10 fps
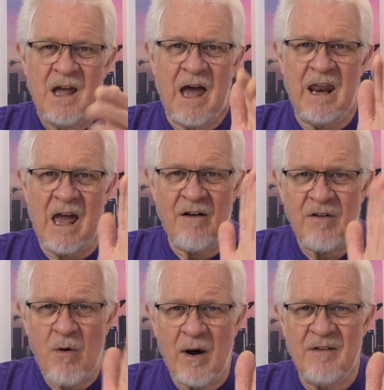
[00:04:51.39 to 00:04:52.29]
And
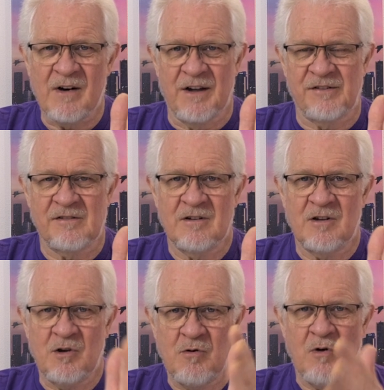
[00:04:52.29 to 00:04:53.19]
every one of us
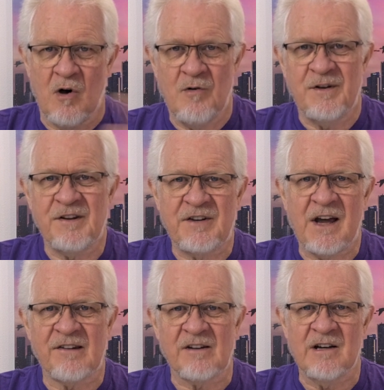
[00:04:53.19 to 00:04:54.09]
who owns a
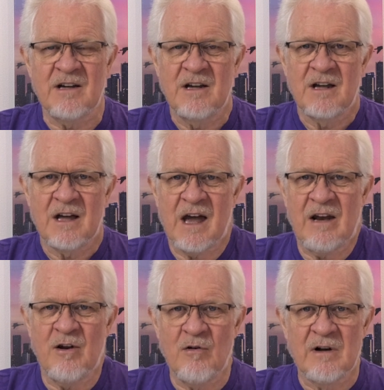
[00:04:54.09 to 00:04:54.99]
Tesla
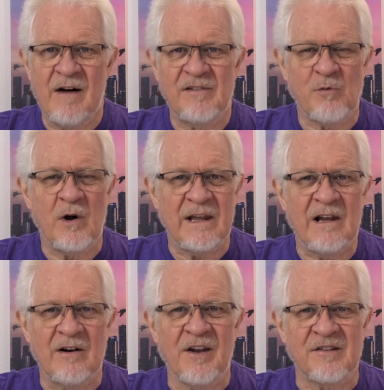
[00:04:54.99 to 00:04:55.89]
and who loves what
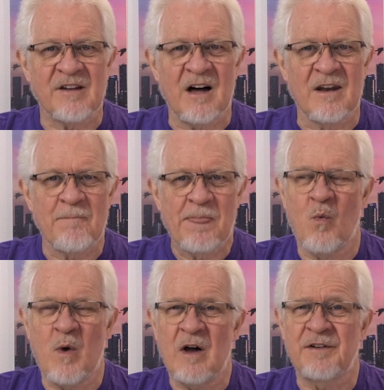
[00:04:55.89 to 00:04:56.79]
Elon has done,
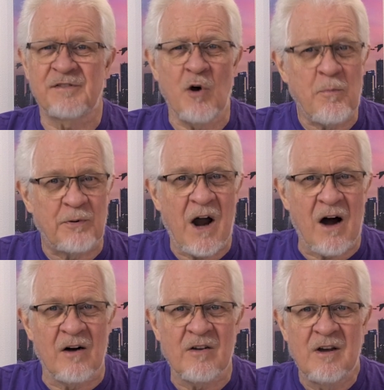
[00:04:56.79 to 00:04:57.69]
we are so
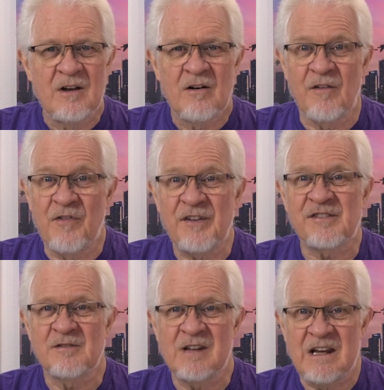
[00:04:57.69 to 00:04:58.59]
proud of
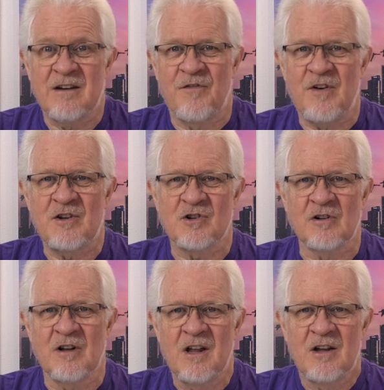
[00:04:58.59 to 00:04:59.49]
this
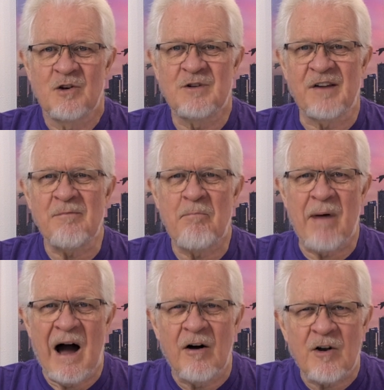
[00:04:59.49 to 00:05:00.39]
individual who doesn't
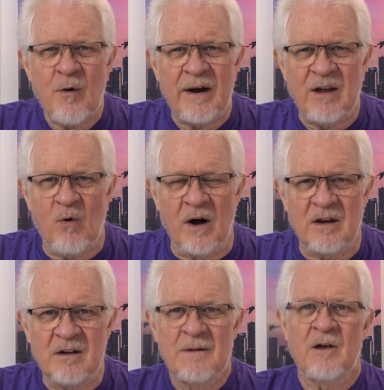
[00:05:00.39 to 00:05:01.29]
bow to
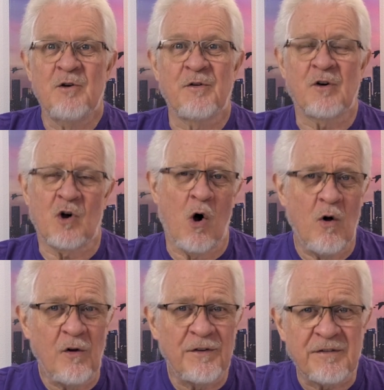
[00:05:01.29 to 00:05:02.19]
anyone, who
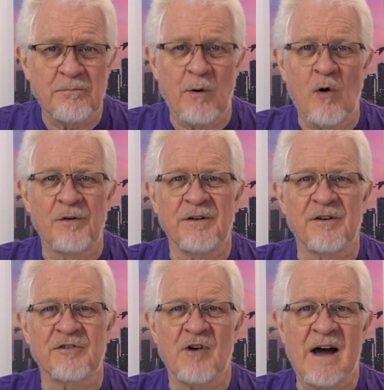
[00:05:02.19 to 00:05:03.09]
calls balls and
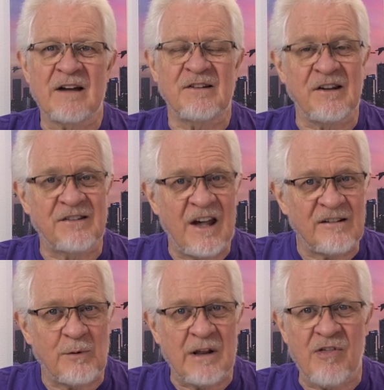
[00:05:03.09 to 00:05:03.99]
strikes, he says what he